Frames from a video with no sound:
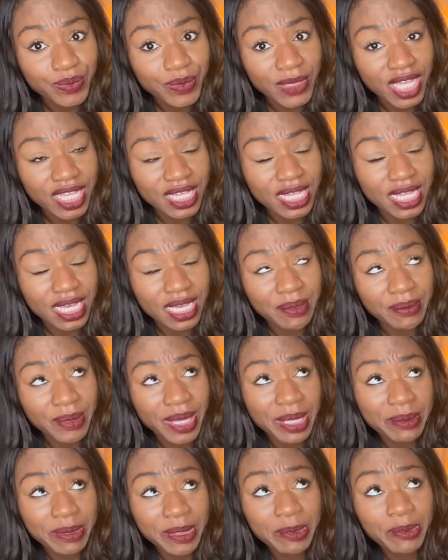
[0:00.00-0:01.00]
I think it
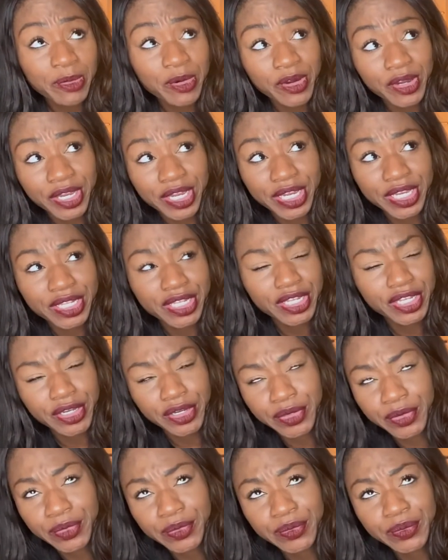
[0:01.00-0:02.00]
might be more.
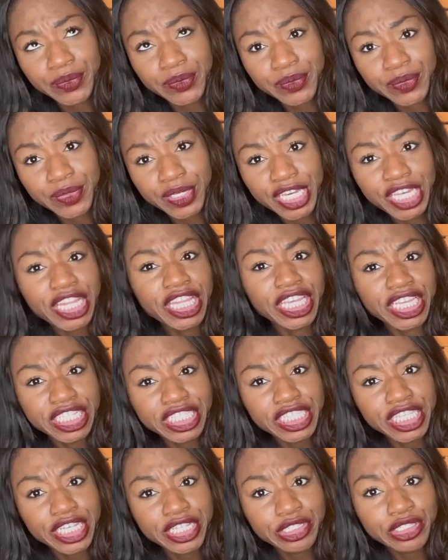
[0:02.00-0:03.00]
No, I think
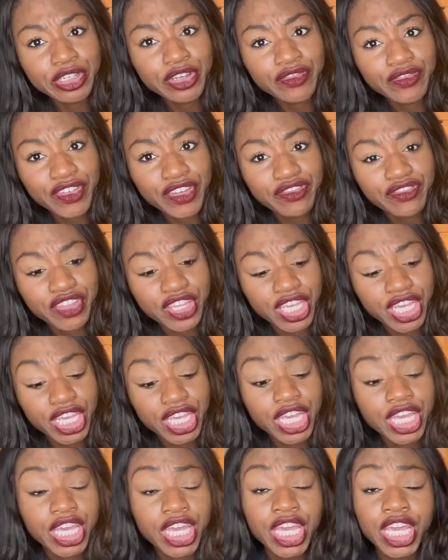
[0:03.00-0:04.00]
it's
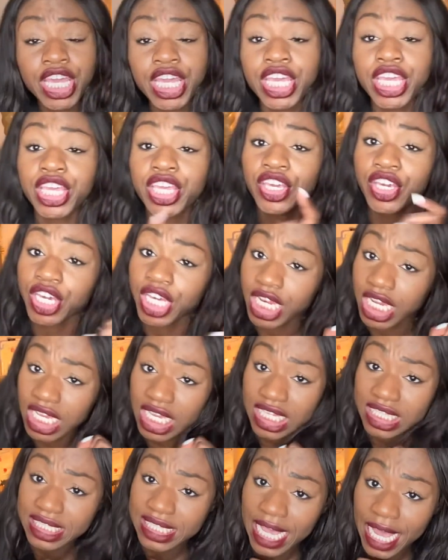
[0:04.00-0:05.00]
150. You're gonna
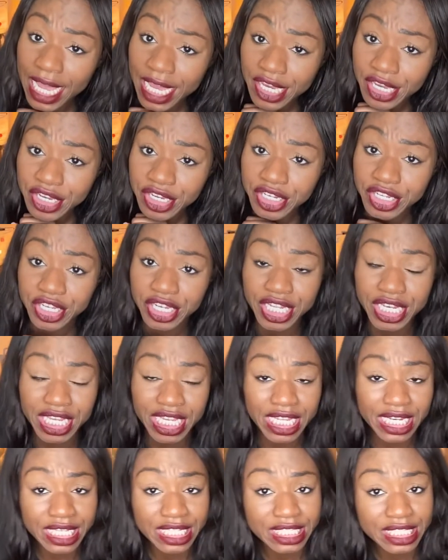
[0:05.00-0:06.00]
get tired, you're gonna
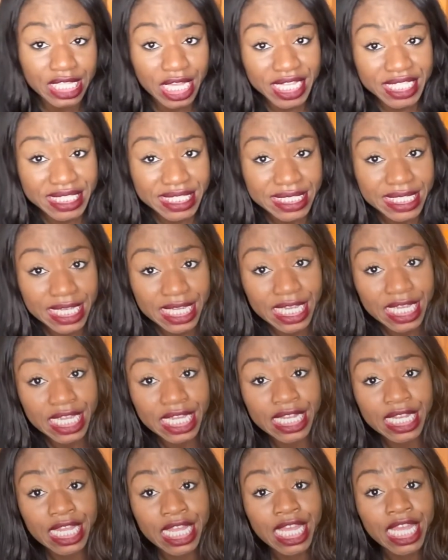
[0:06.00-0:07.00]
get
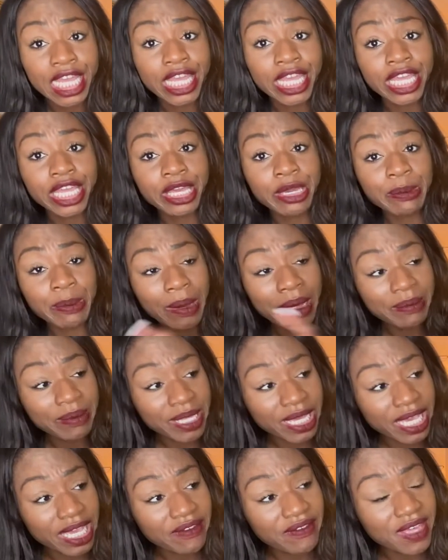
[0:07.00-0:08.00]
exhausted. You're
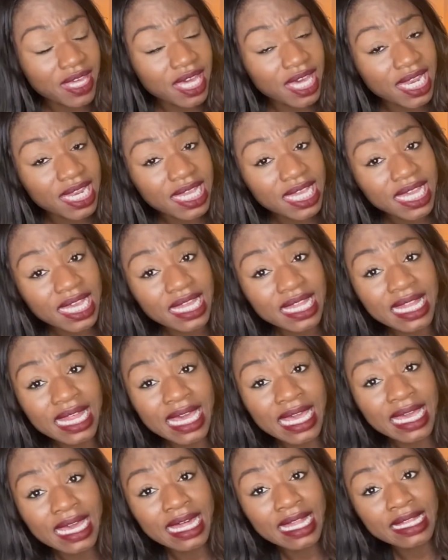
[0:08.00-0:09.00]
probably even gonna get
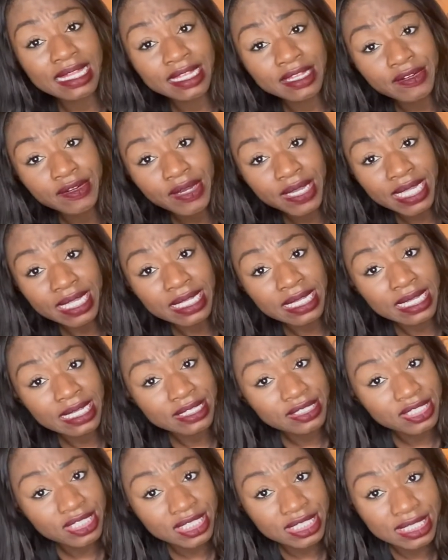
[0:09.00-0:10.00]
like a little
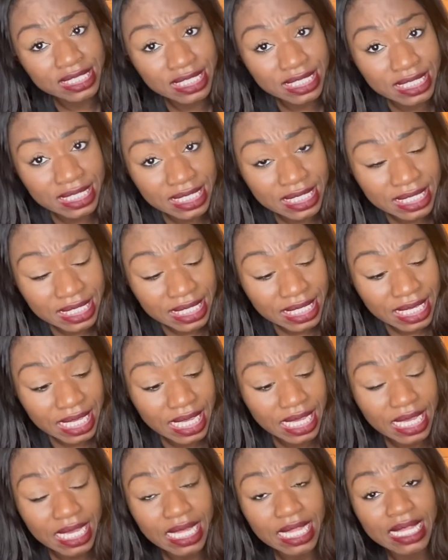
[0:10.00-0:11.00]
ADHD
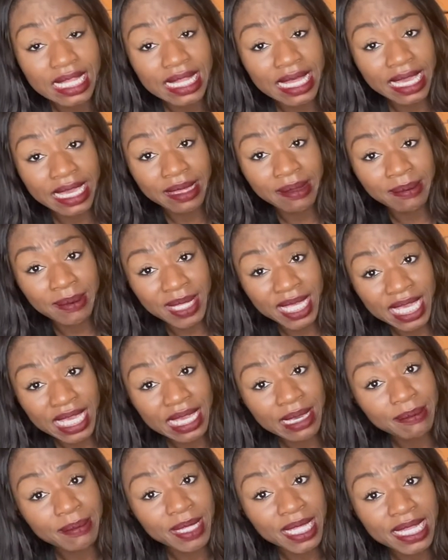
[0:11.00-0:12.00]
like me
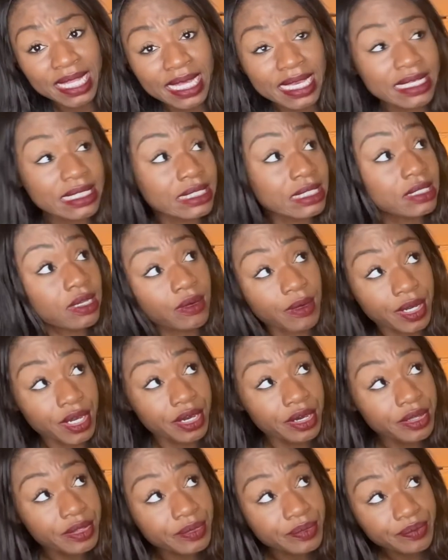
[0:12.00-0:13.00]
and be like
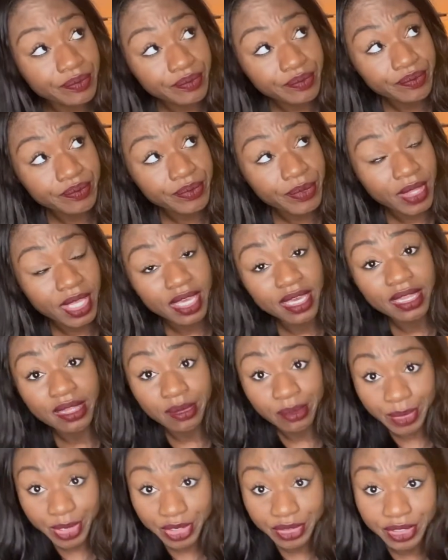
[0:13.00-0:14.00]
squirrel in the
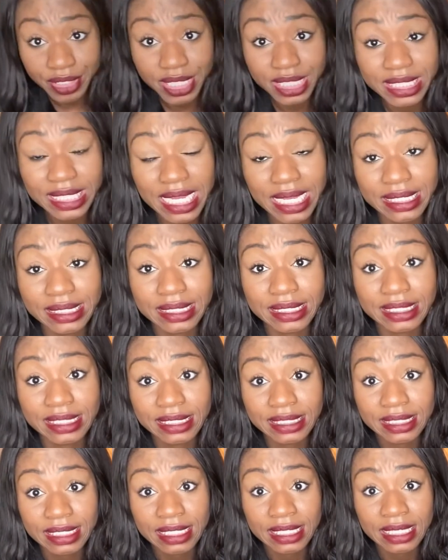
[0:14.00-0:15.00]
middle of the
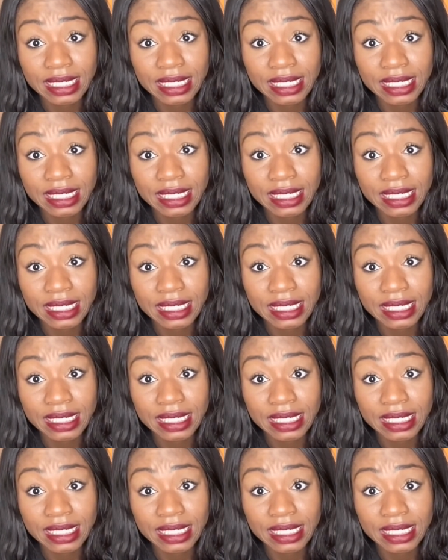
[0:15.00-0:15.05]
test.